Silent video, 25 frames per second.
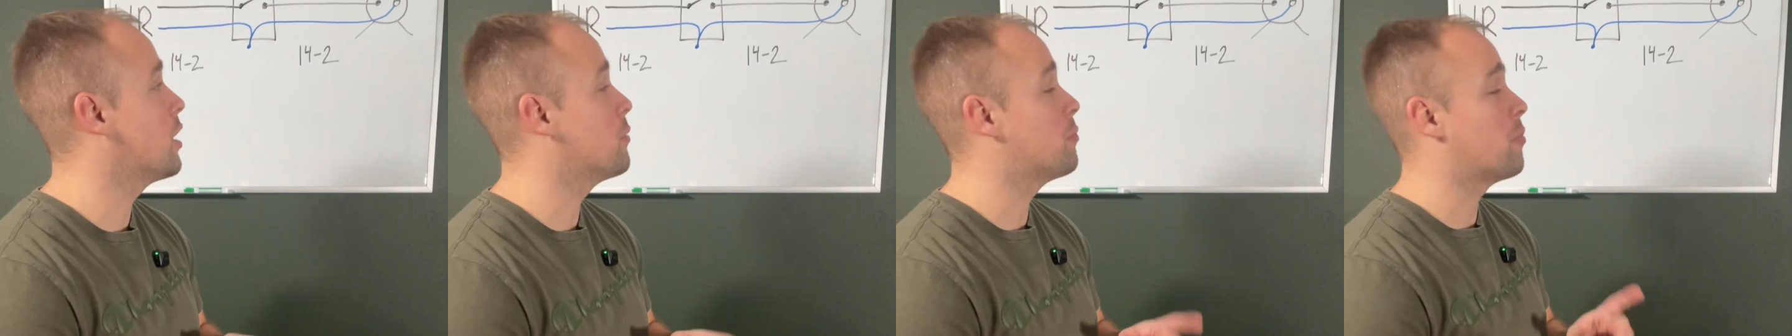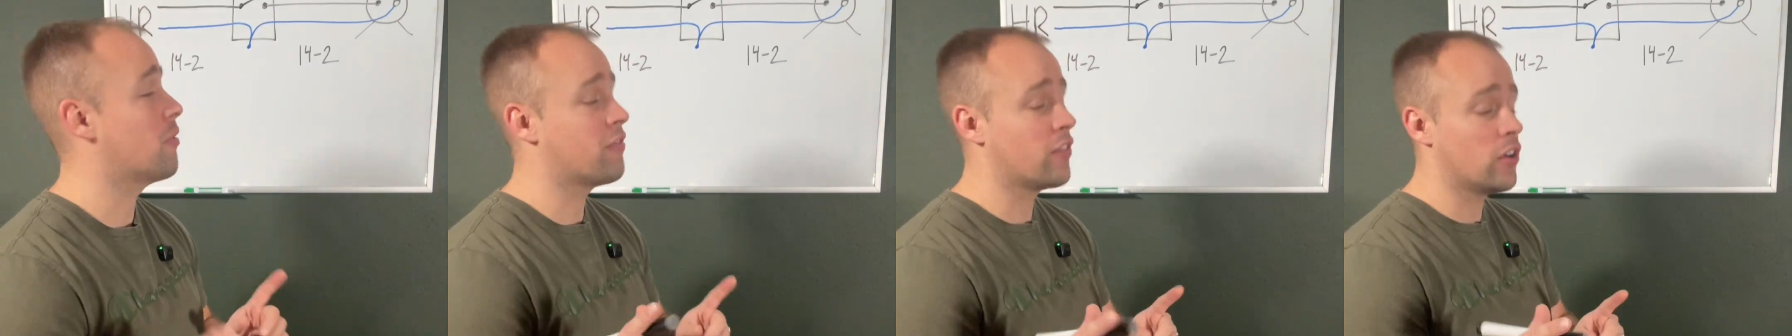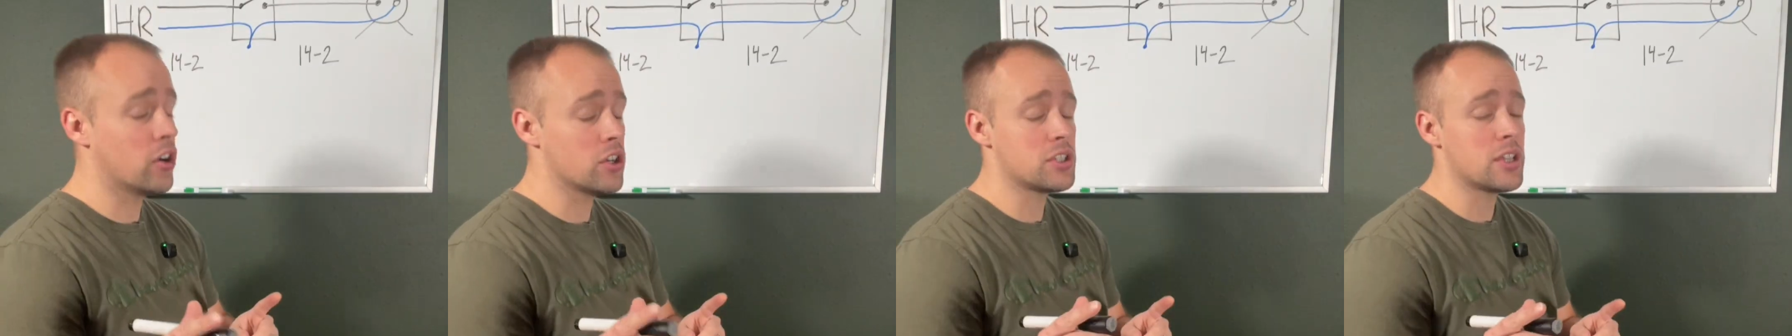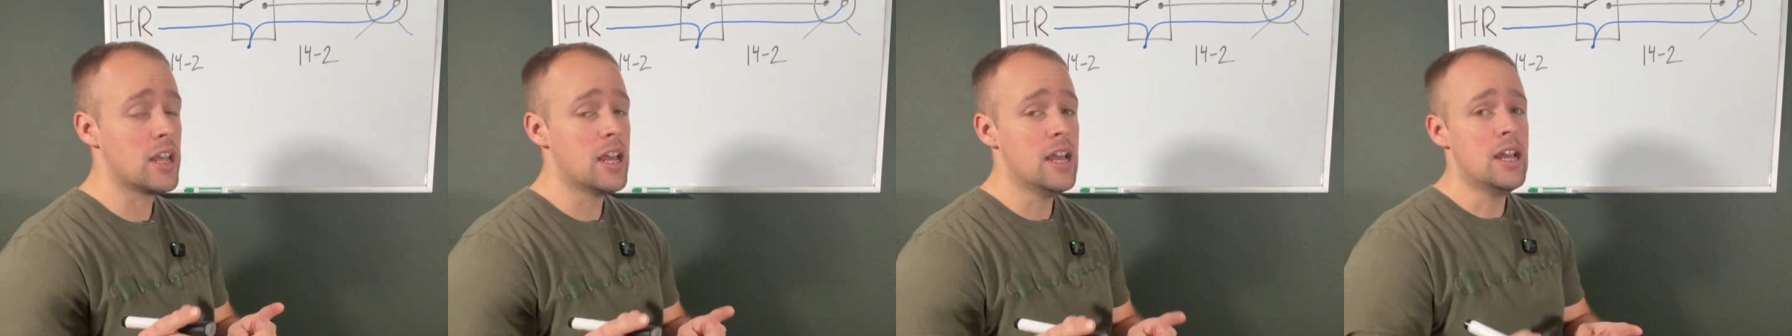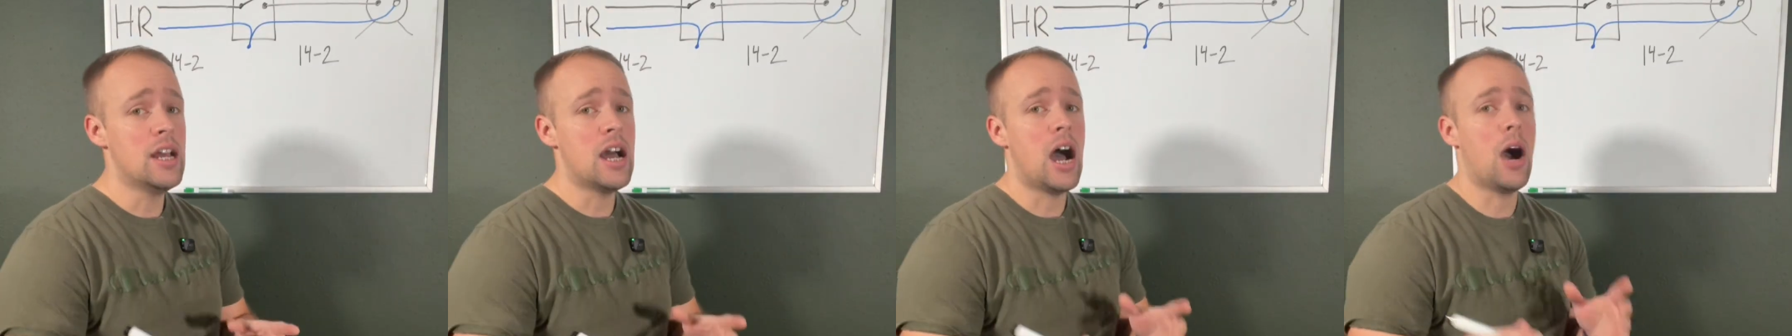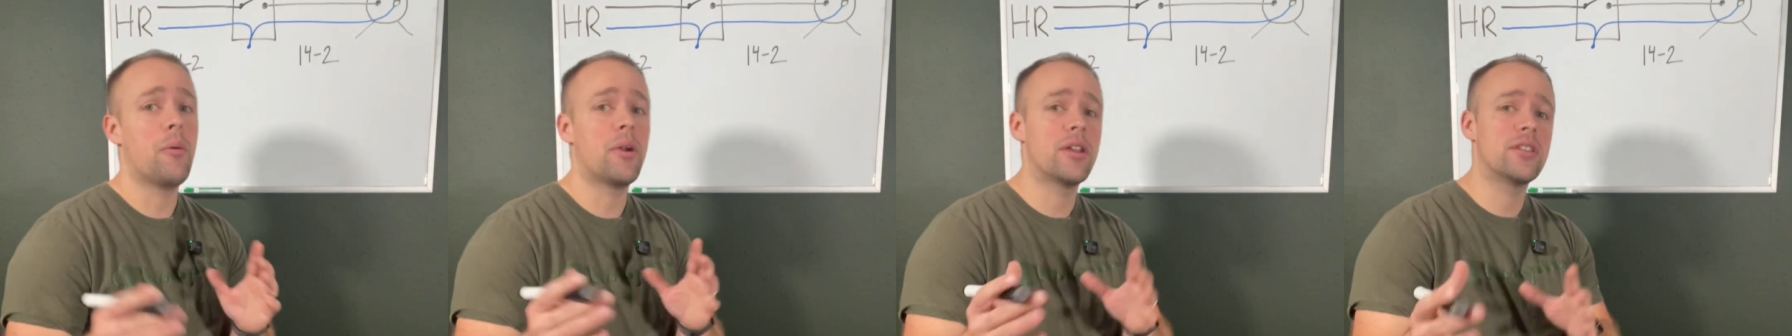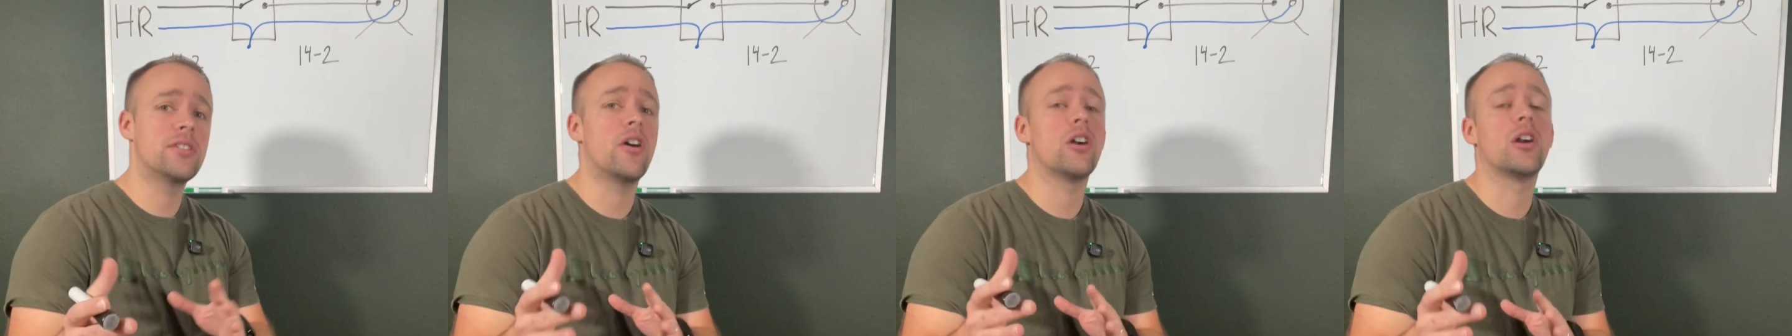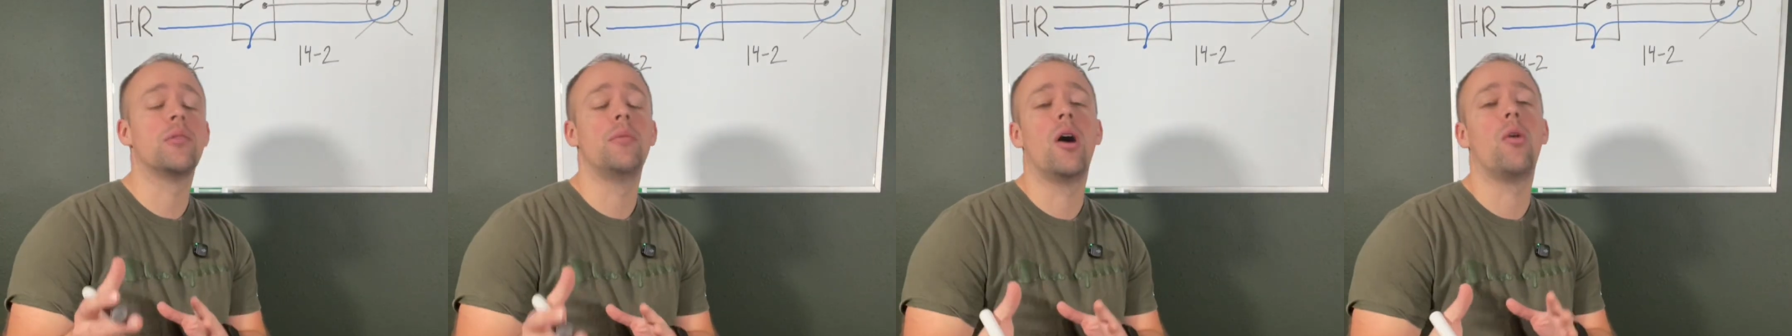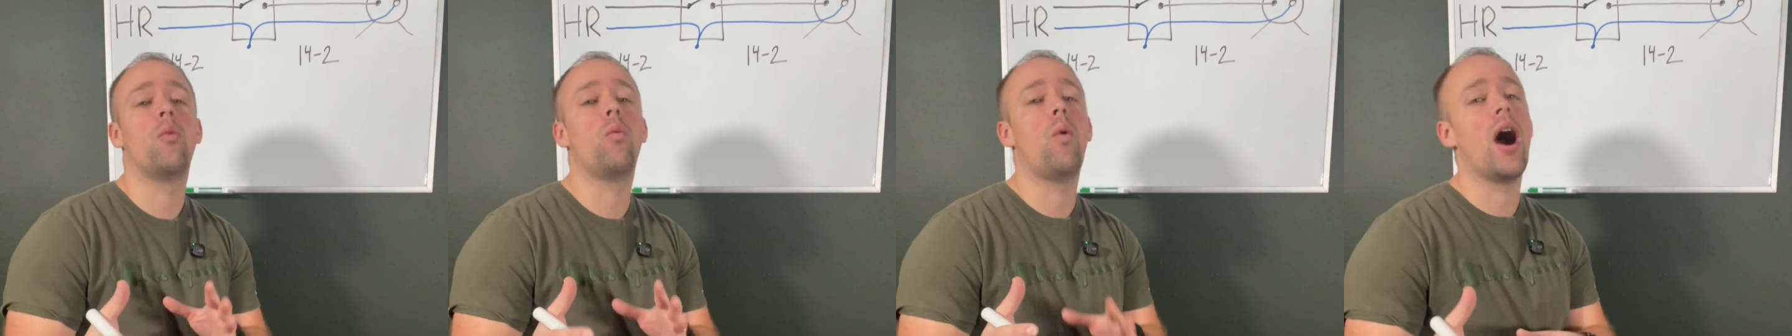But first, I want to talk
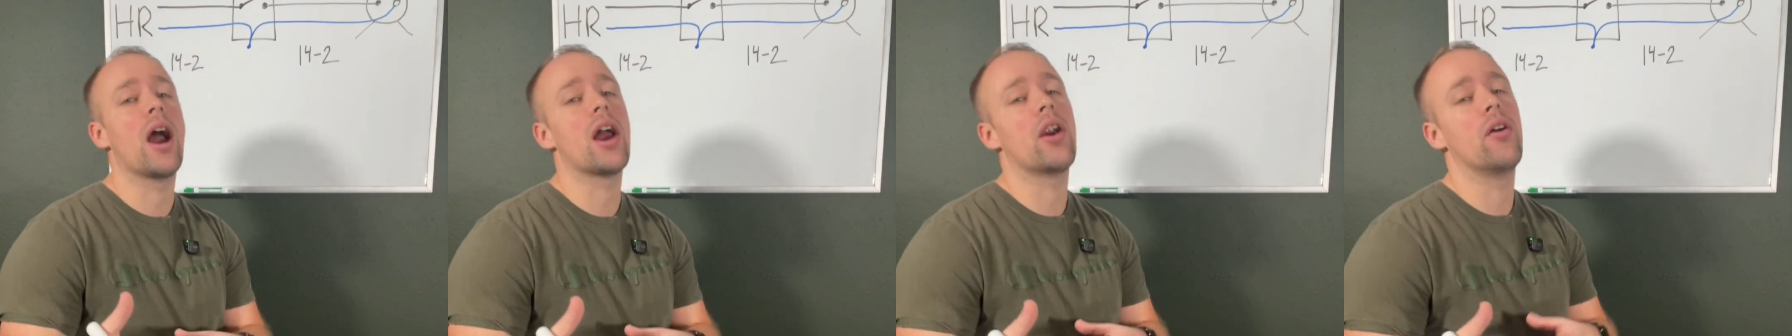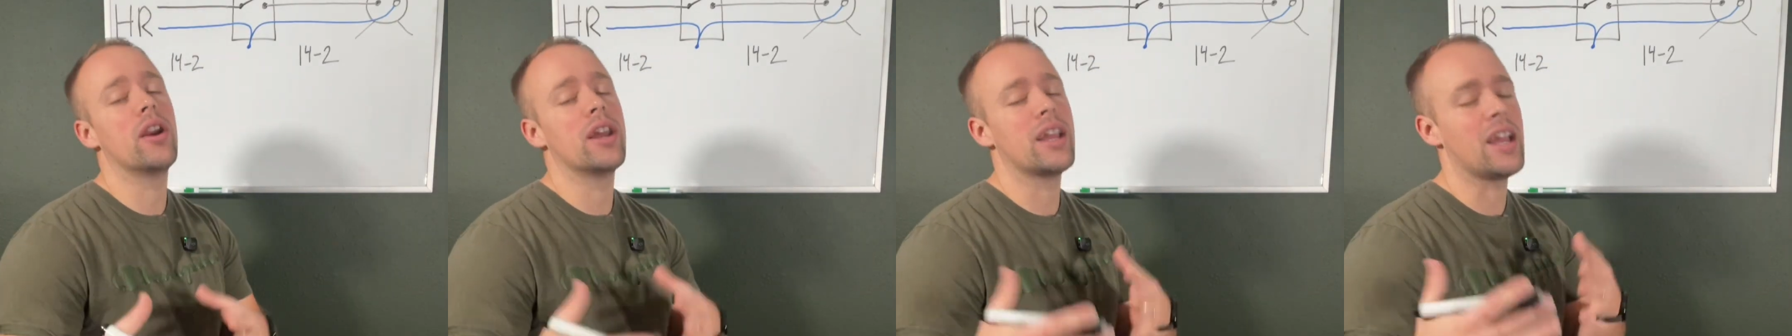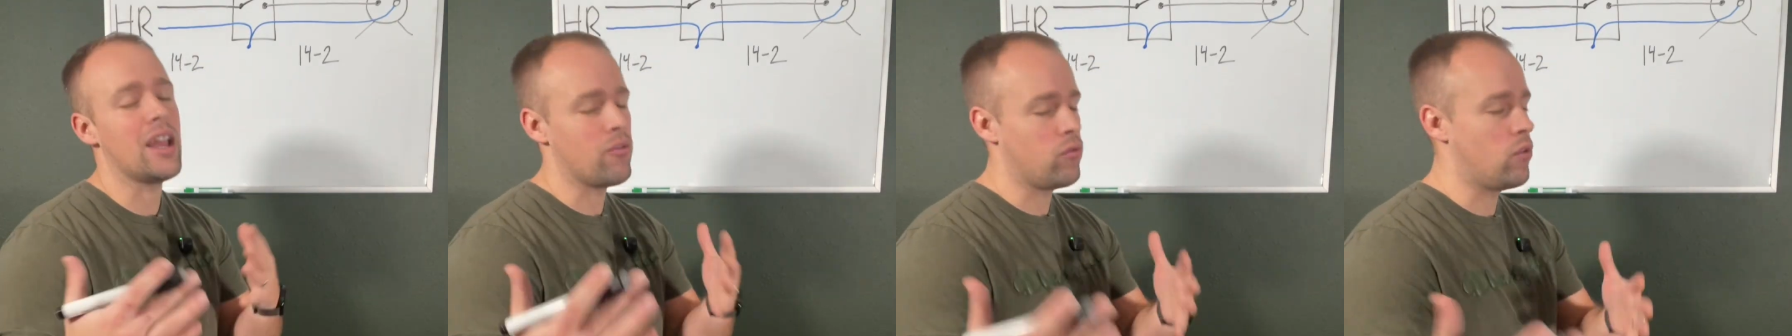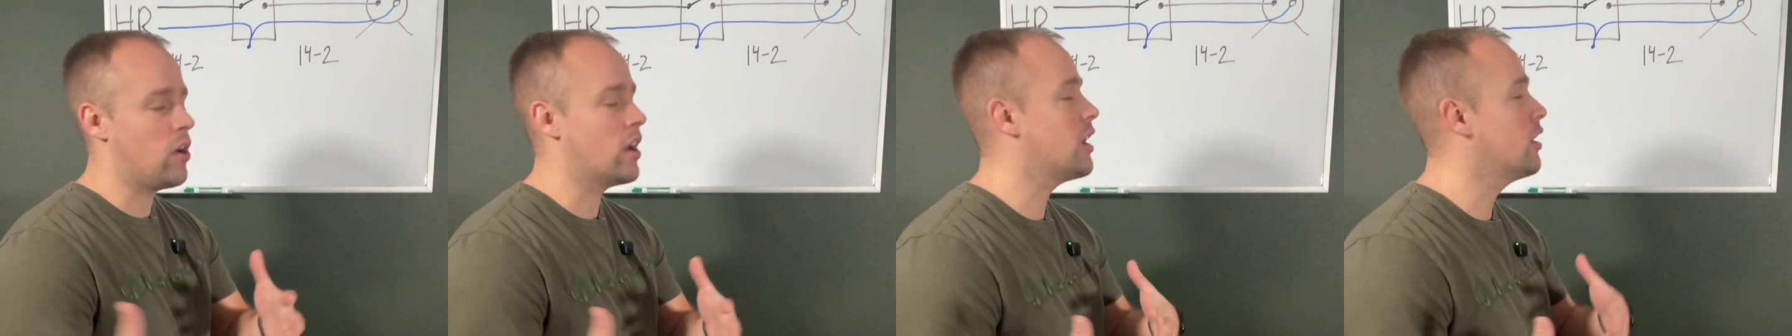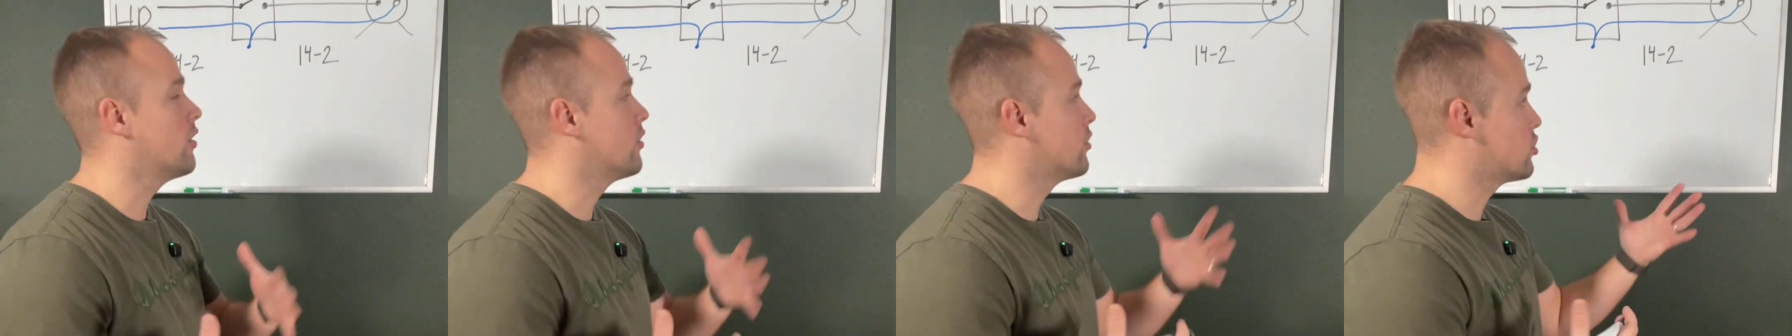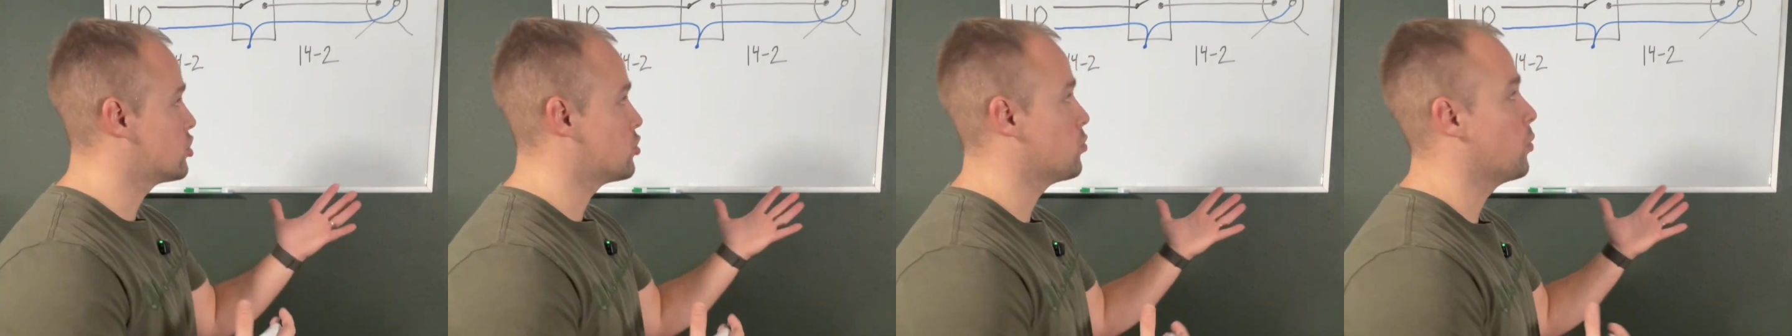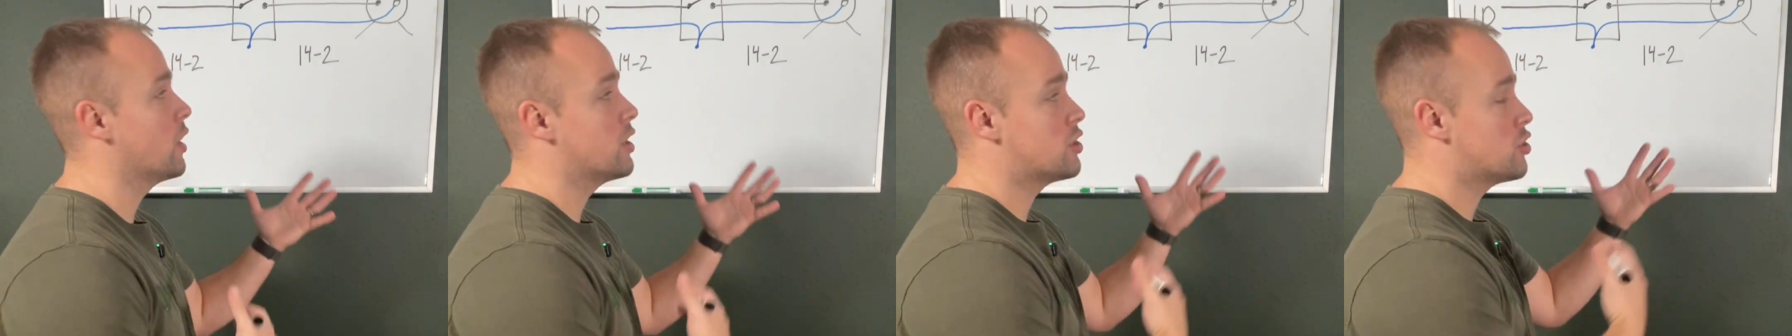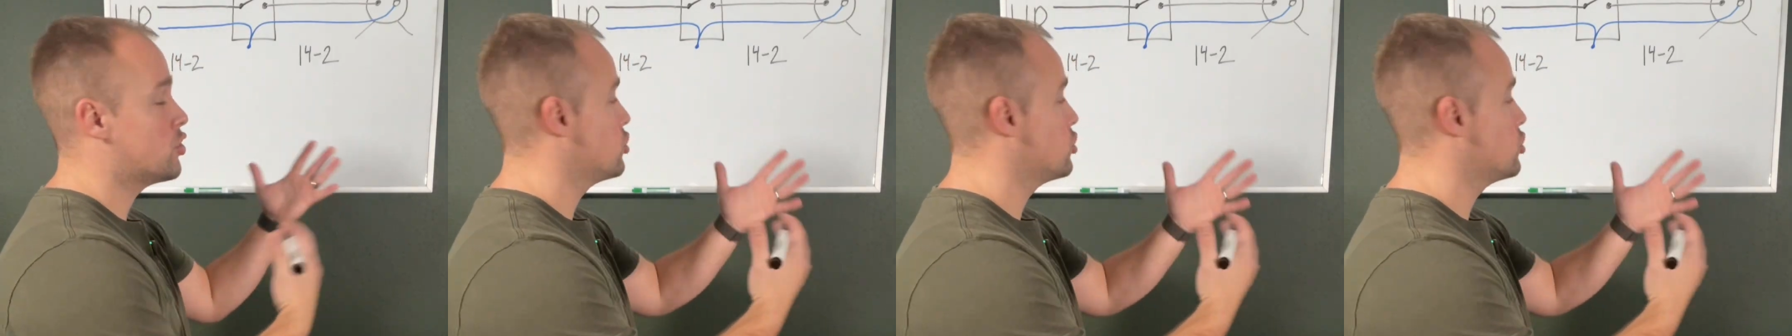about wiring a regular switch